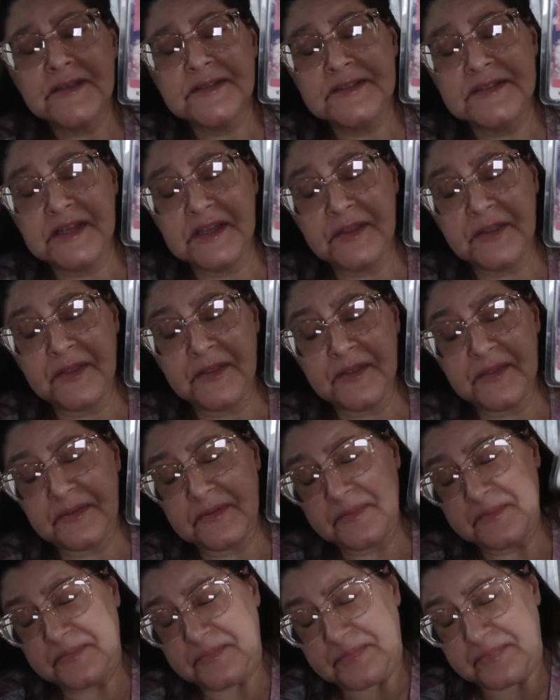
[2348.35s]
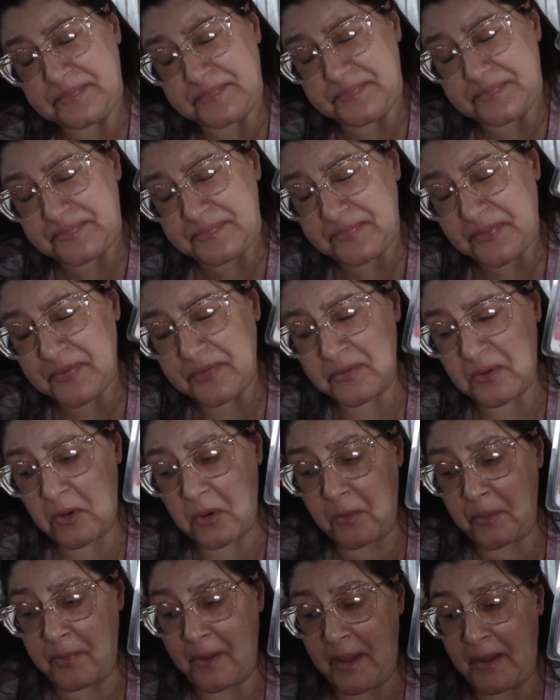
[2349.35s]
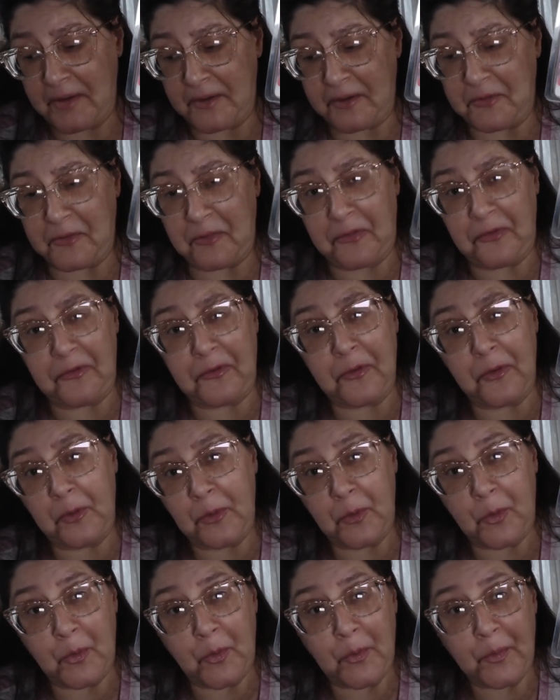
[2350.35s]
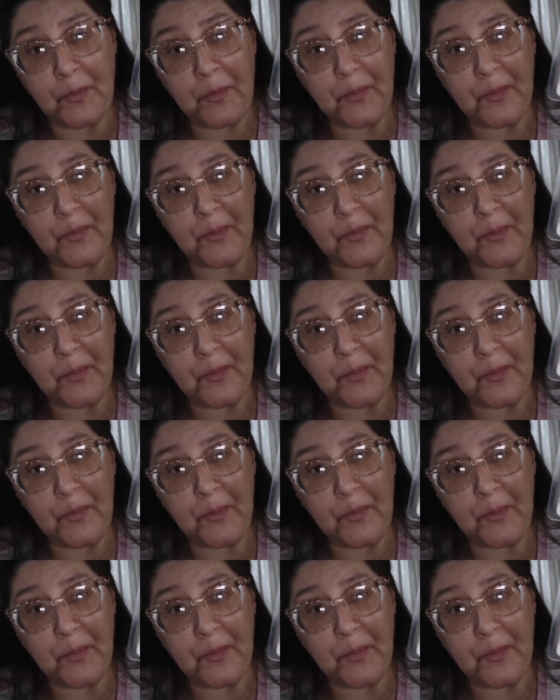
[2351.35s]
Did throw about a two.